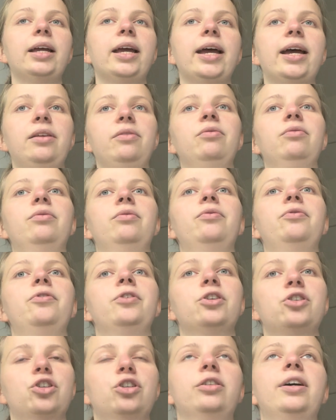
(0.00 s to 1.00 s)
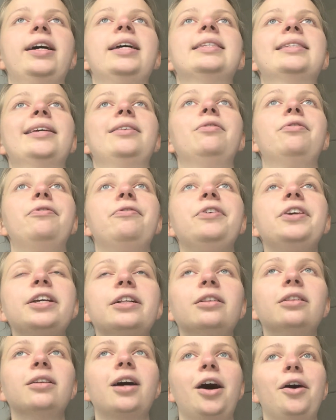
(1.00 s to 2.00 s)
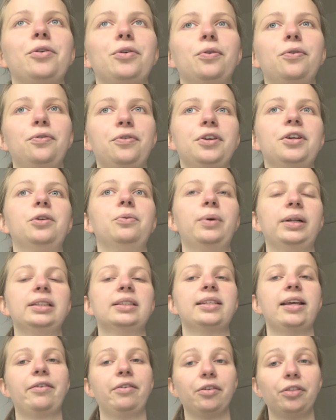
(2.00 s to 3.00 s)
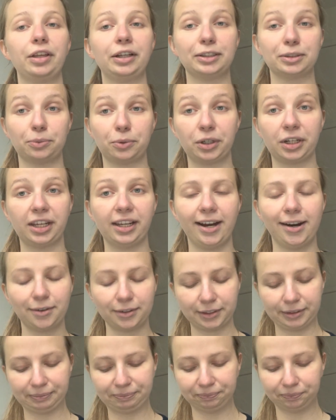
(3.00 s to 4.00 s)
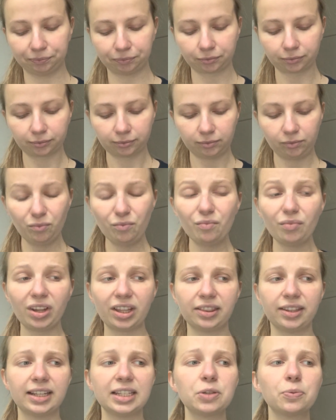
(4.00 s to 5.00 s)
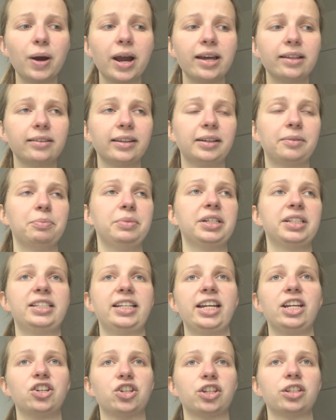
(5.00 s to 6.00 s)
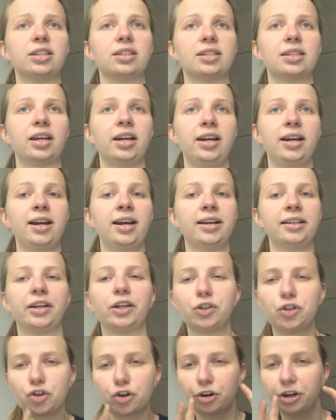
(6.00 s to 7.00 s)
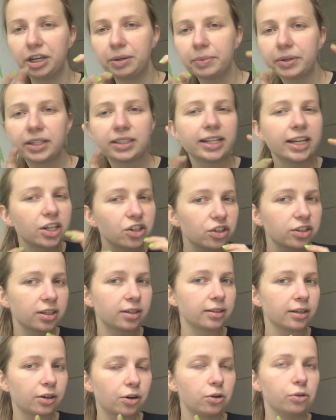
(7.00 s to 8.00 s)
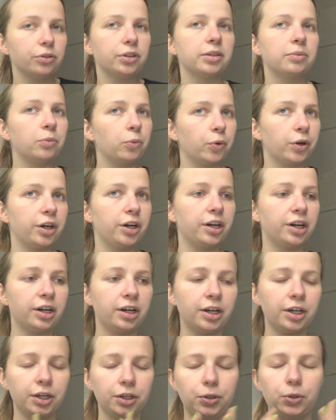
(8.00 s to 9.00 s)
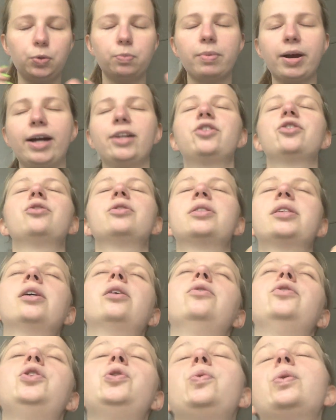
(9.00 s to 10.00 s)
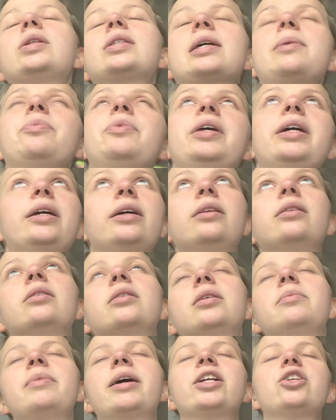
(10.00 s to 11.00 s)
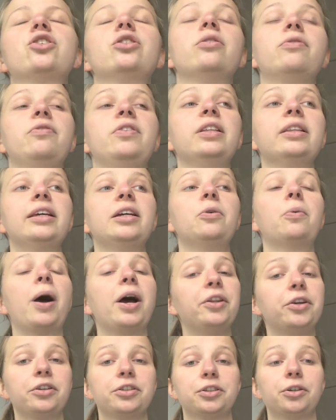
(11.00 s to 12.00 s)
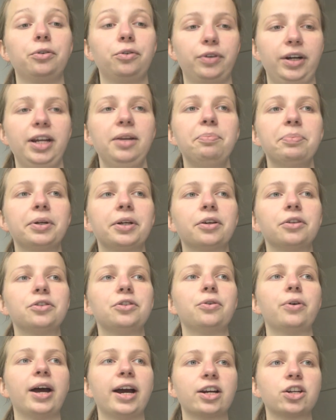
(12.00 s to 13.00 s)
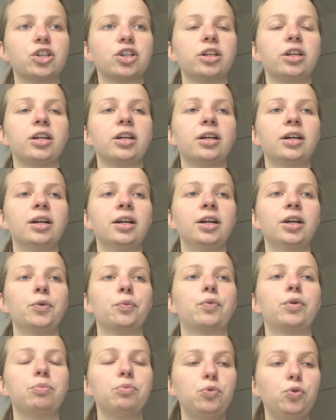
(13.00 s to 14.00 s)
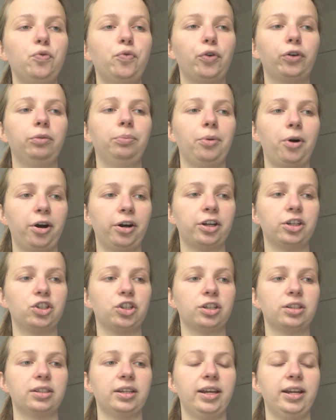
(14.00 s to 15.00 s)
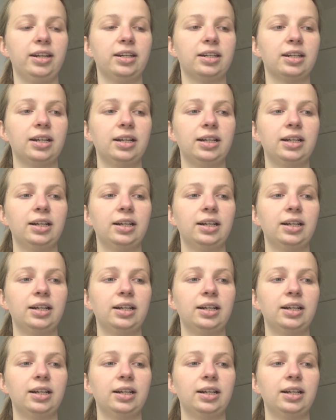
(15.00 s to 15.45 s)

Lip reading: and visualize and feel how you feel once everything is working out. That's why I like meditations, like journey meditations as I call them, where you imagine yourself doing something and imagine the feeling, why they're so great, because you actually remove all blockages and